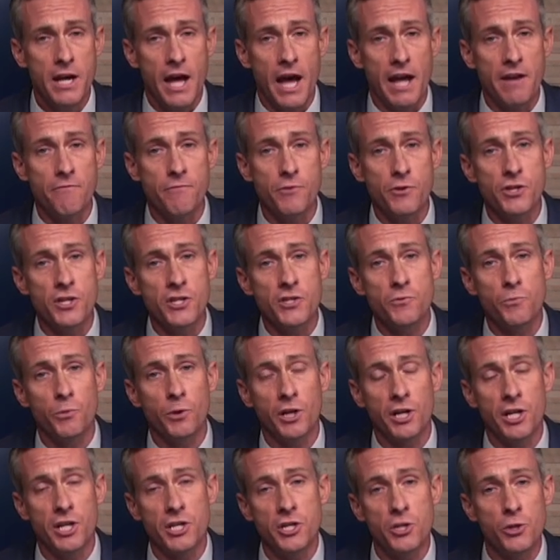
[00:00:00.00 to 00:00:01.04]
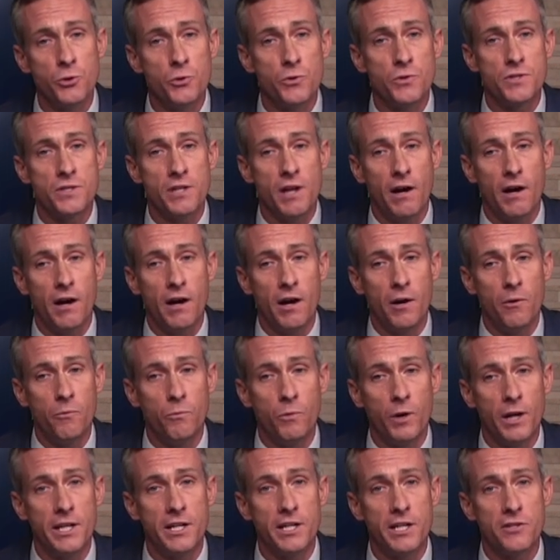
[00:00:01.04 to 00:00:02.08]
And for this, we're going to use uh,
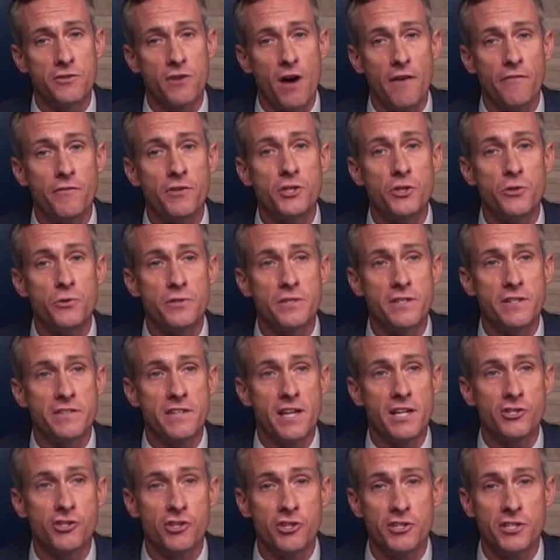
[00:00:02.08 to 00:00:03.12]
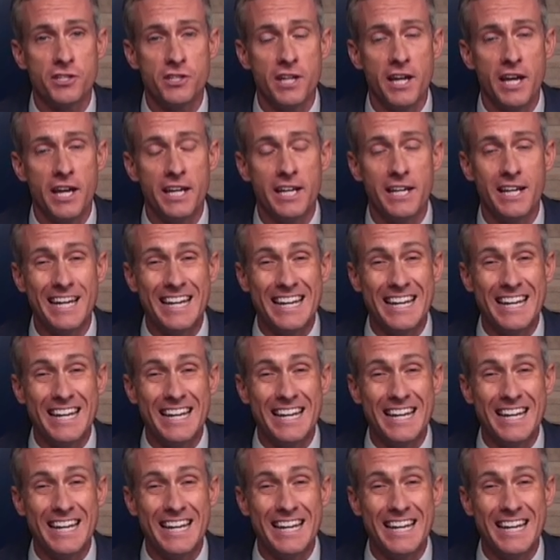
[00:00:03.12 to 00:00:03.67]
what is often used as engin- in,